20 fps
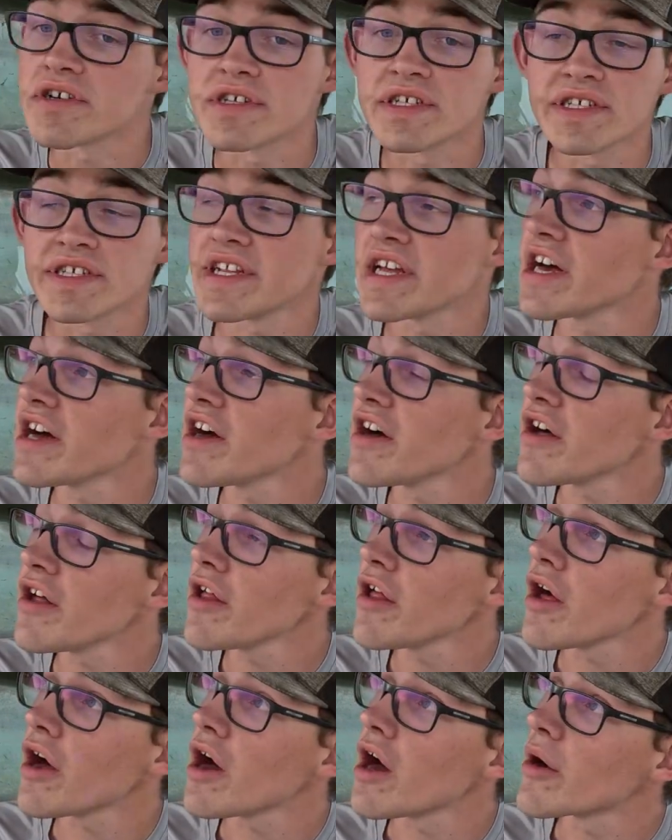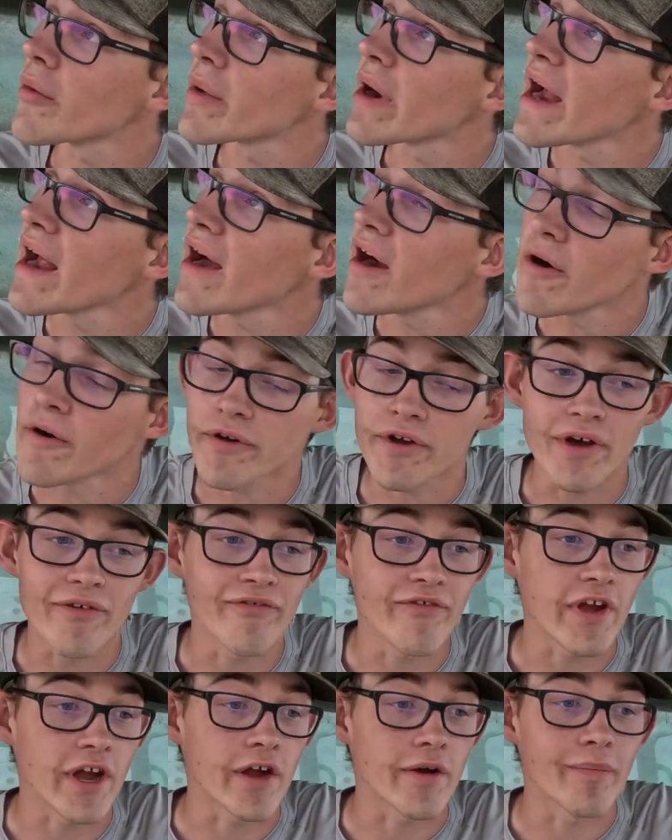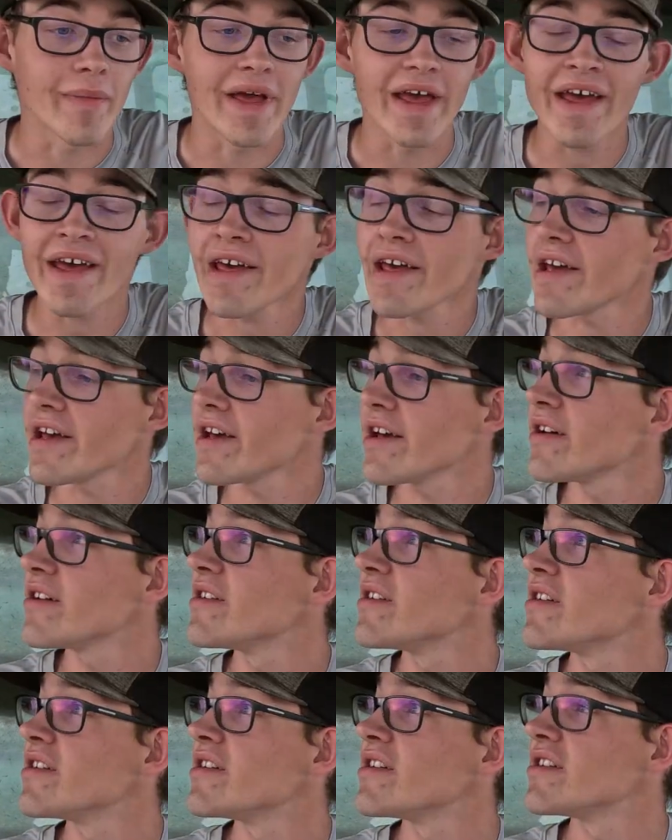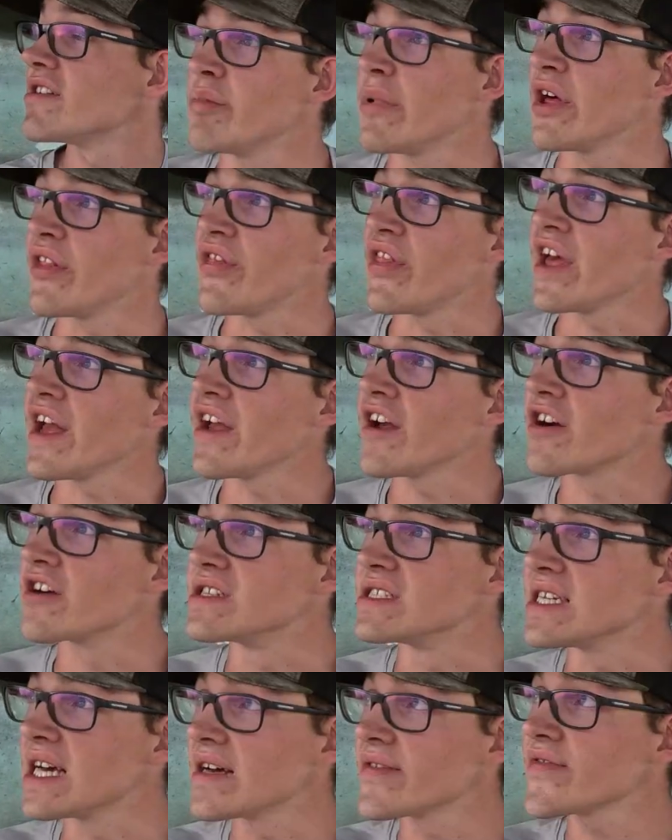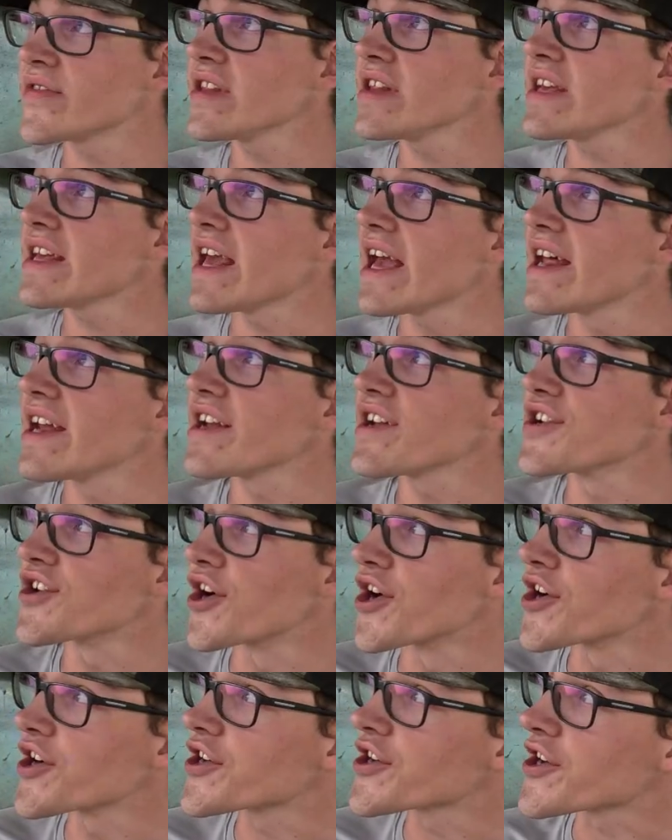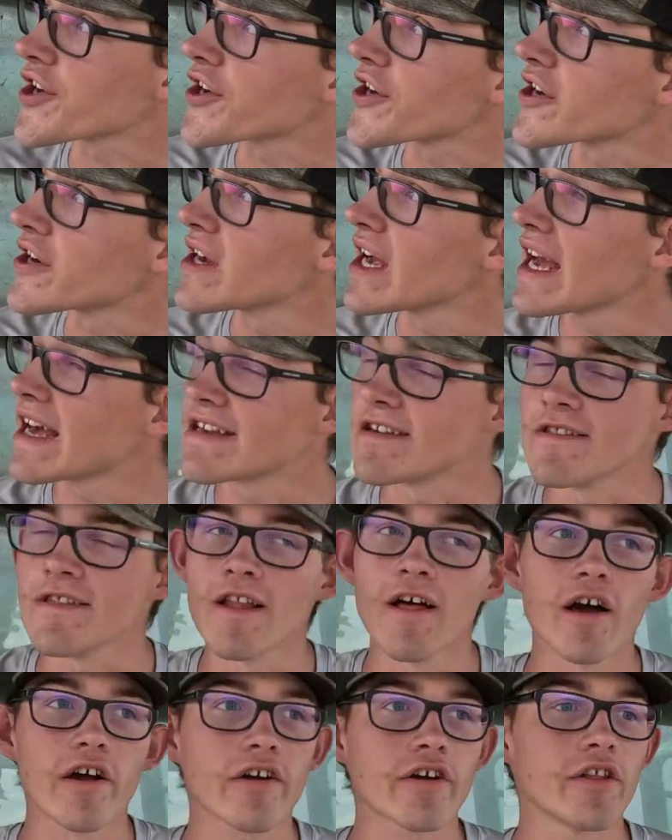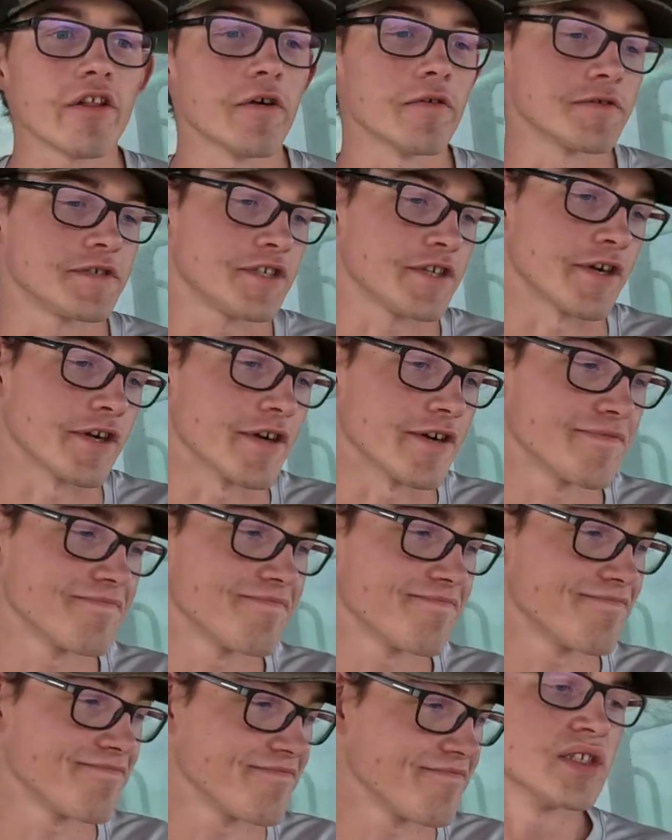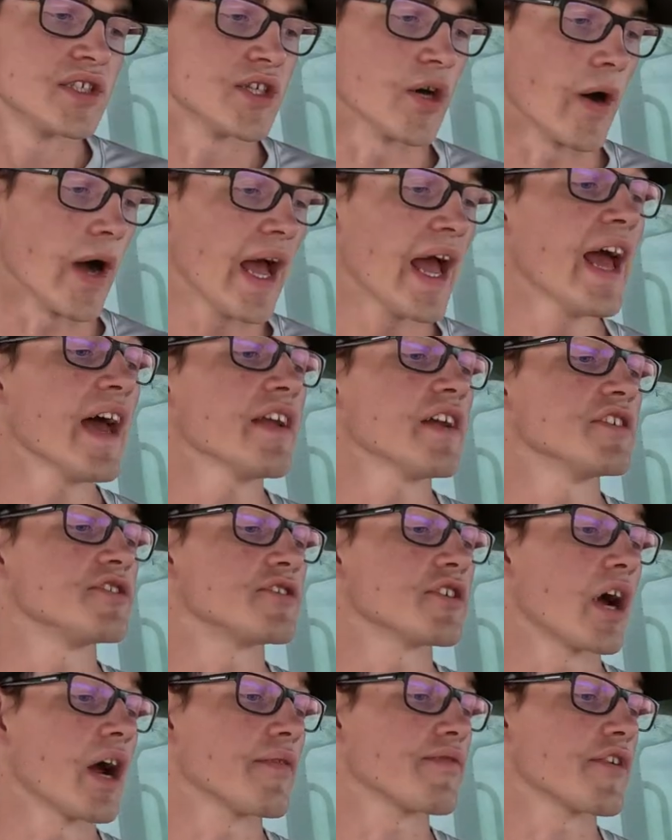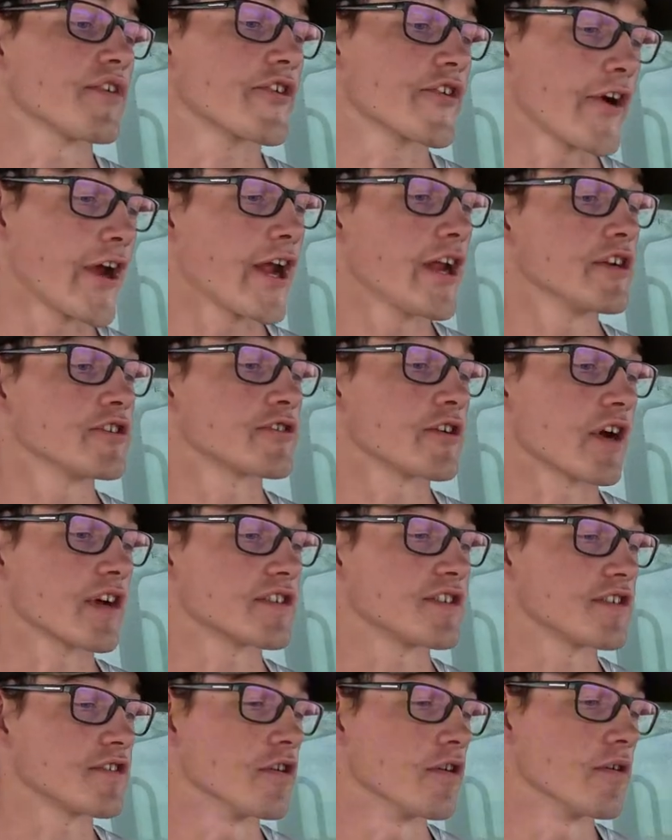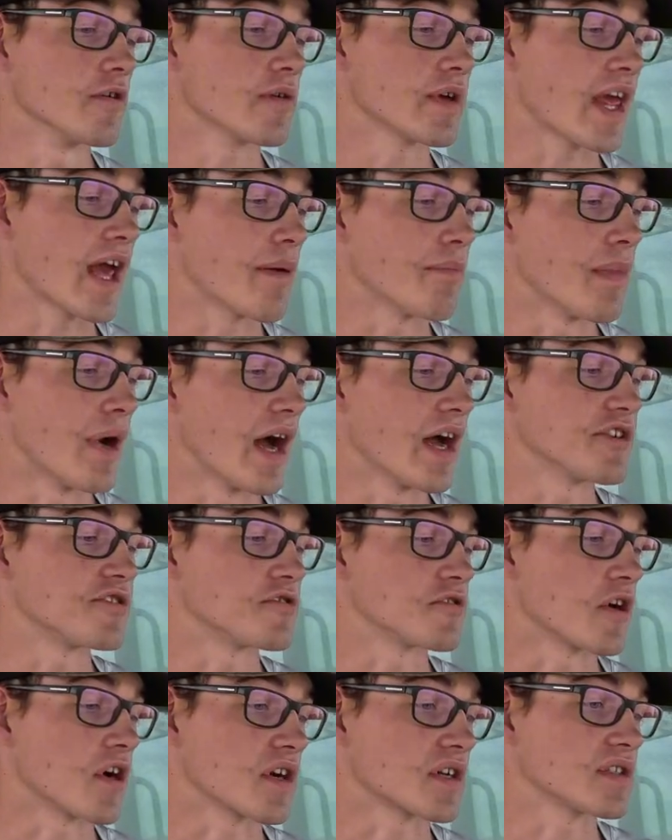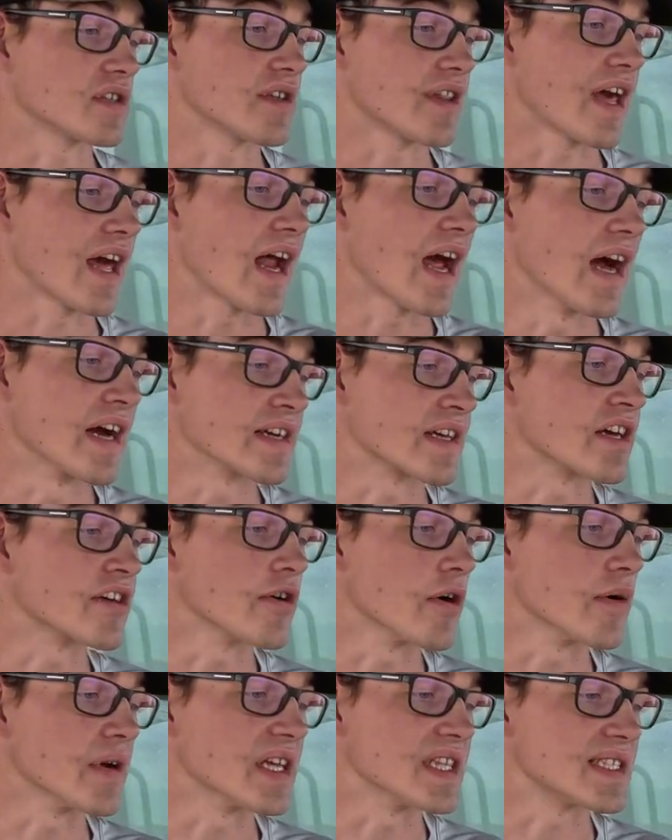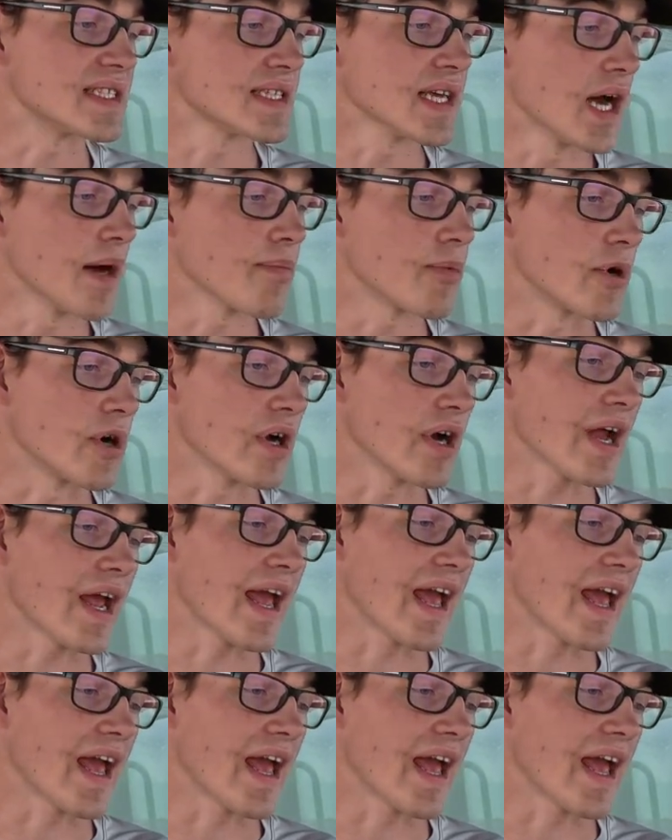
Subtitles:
are still around a fair bit, but they are definitely getting darker and a lot closer. So I had to drive the grain truck to go get my truck so that I can go eat supper,